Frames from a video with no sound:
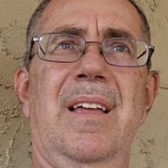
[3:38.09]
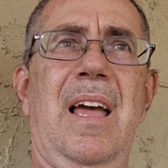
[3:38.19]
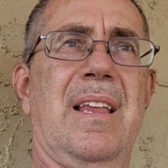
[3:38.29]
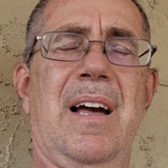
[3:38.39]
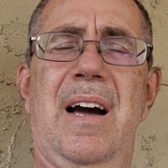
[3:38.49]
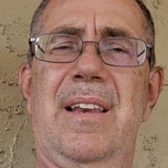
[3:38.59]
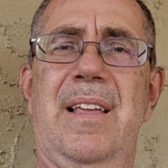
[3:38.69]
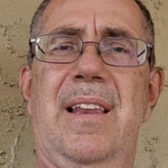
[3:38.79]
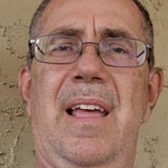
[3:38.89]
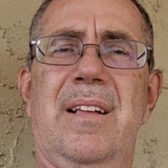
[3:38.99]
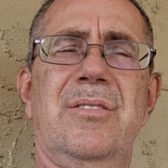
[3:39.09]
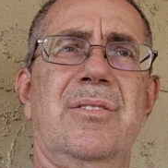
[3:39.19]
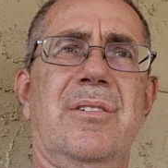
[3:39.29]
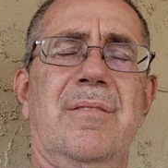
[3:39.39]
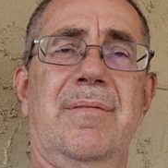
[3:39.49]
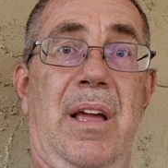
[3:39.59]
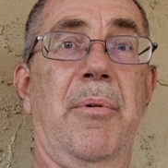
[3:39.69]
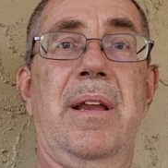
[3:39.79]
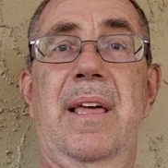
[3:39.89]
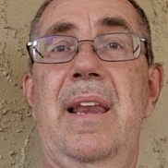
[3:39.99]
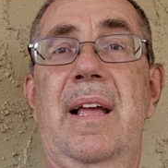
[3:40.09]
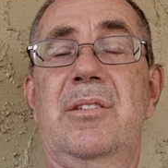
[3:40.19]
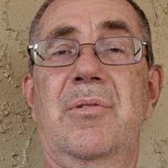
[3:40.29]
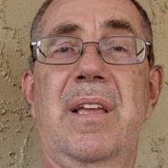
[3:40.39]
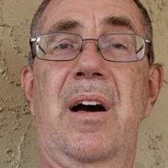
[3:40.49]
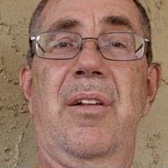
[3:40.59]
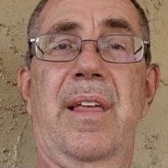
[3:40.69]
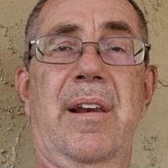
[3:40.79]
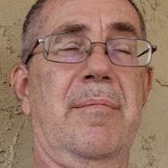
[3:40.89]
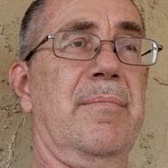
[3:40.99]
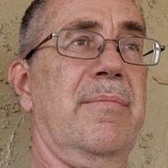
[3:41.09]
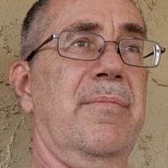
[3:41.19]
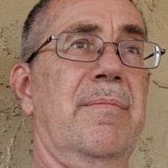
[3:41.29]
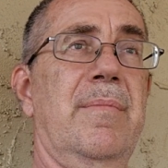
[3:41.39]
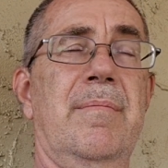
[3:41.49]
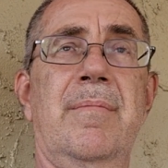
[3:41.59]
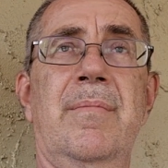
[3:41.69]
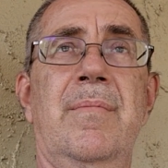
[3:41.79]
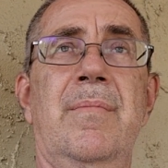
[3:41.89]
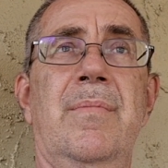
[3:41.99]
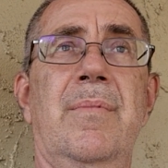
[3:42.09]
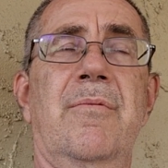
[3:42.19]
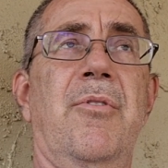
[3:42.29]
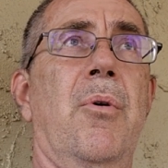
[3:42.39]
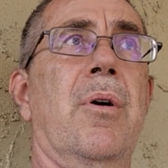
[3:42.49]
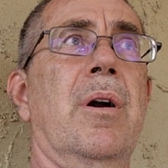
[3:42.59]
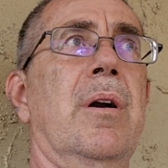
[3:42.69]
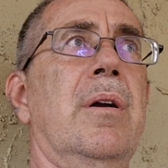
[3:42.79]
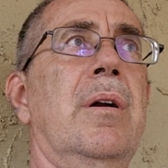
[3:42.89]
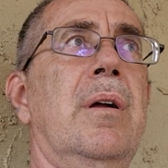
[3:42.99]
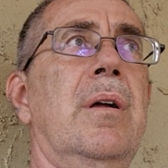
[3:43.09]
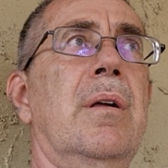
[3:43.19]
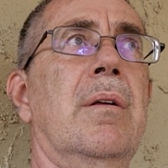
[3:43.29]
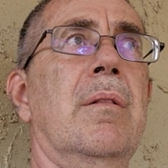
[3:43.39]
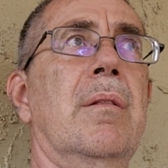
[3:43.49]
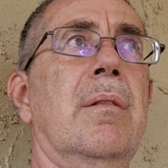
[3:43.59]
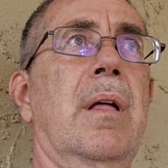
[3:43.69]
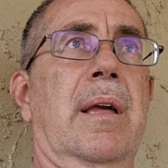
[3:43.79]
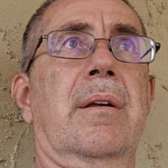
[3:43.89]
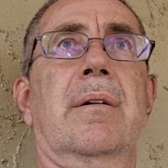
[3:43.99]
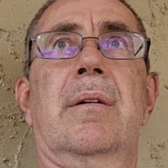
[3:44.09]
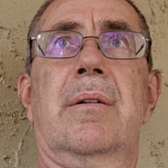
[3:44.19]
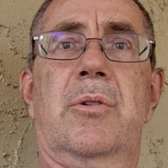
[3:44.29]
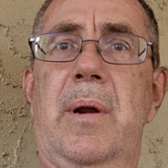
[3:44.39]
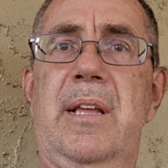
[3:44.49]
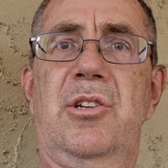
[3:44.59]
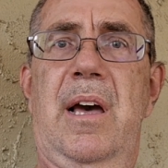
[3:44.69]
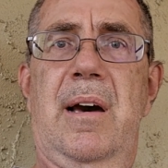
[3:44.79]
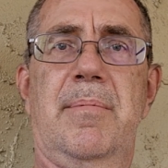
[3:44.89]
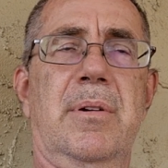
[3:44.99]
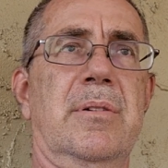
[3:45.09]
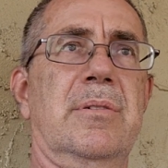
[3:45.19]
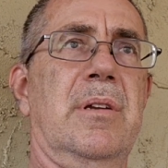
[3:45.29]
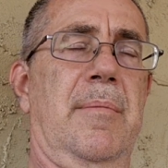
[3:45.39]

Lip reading: And God didn't answer. And then when he did answer, he yelled at him for like 20 chapters.